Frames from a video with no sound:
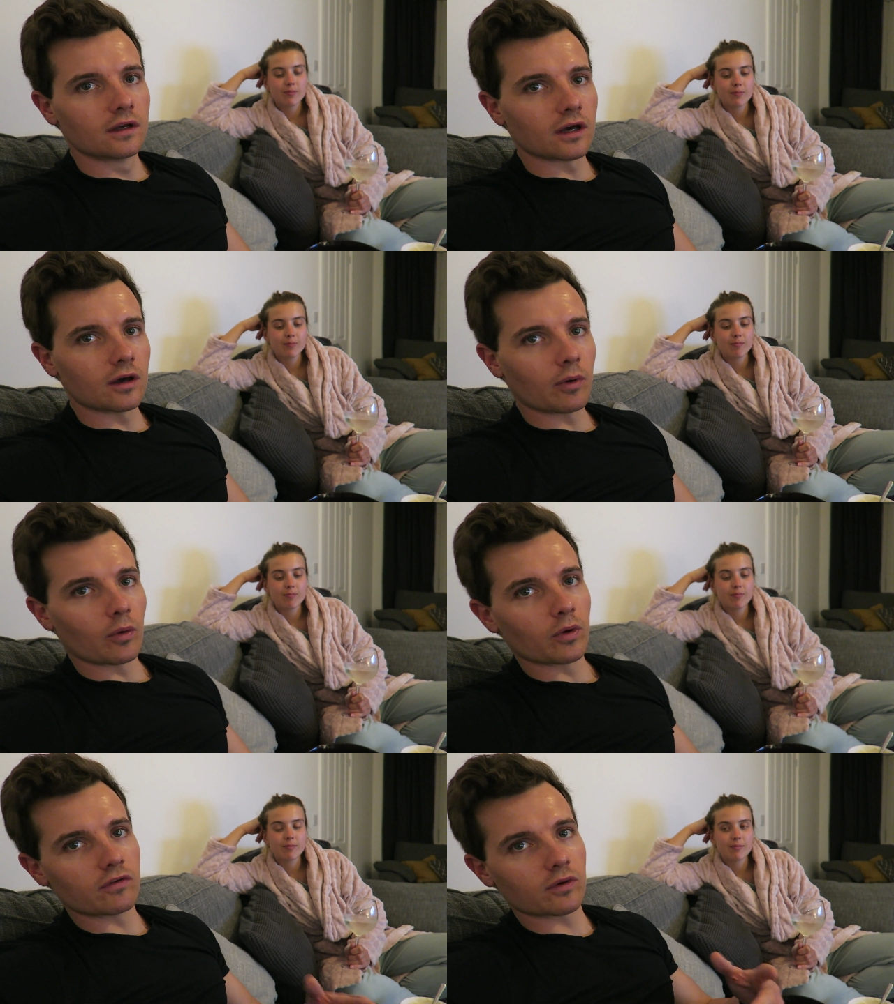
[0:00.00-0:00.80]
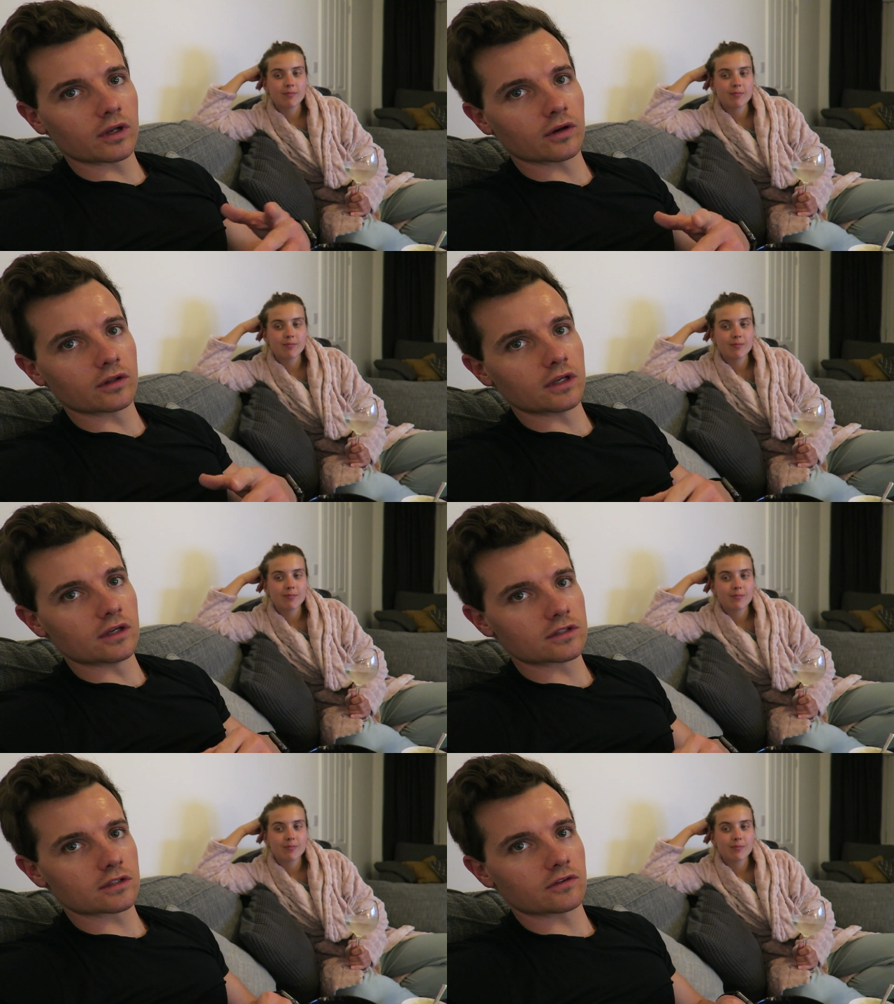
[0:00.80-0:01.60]
Speaker 1: Um, I won't give you any
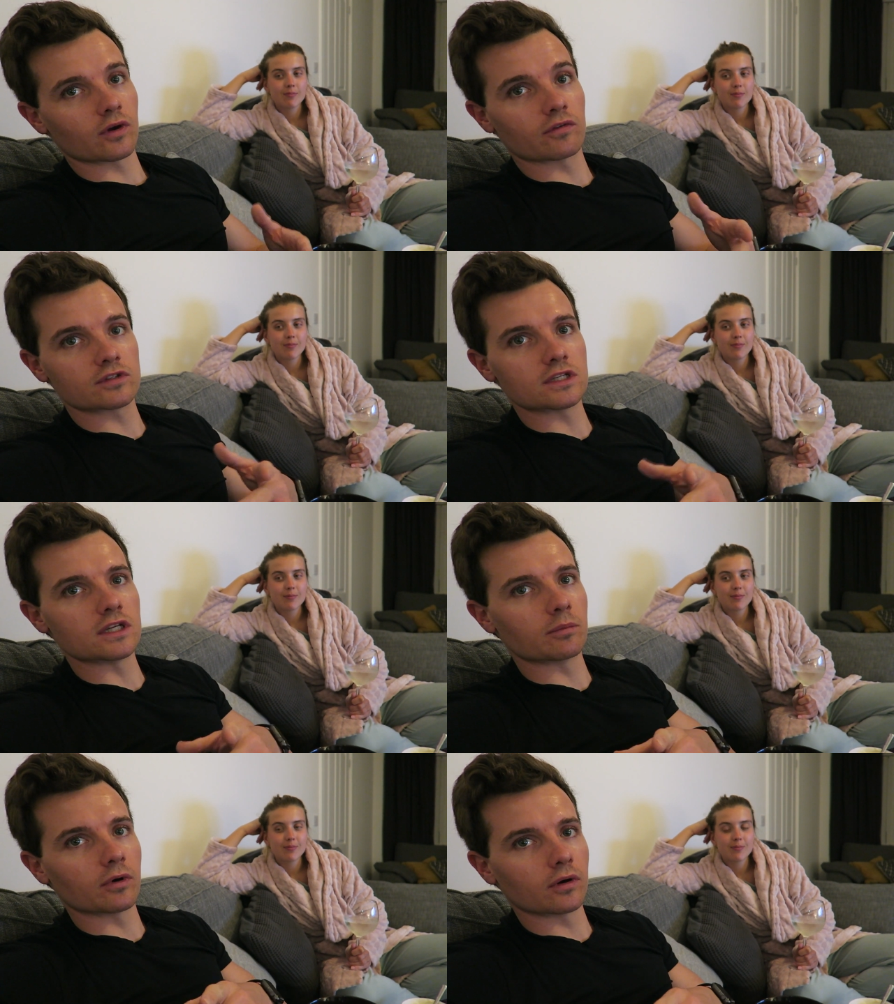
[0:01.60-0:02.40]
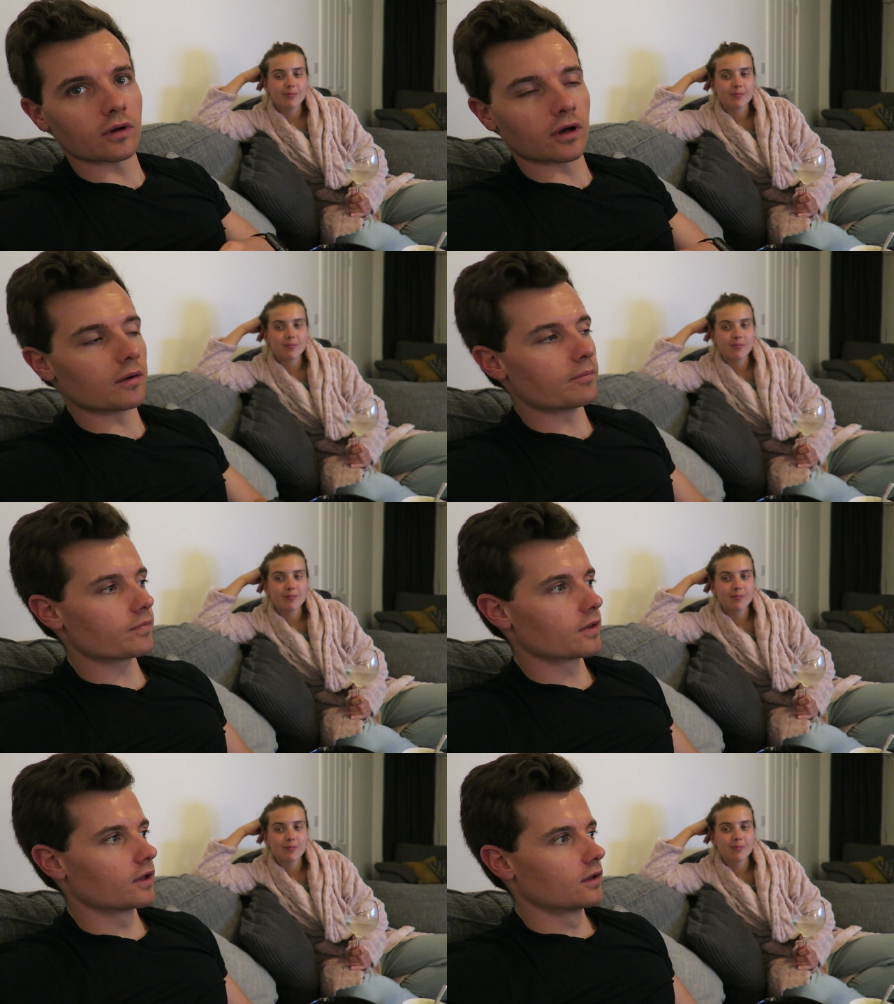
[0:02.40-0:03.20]
ideas if you haven't seen it, but um,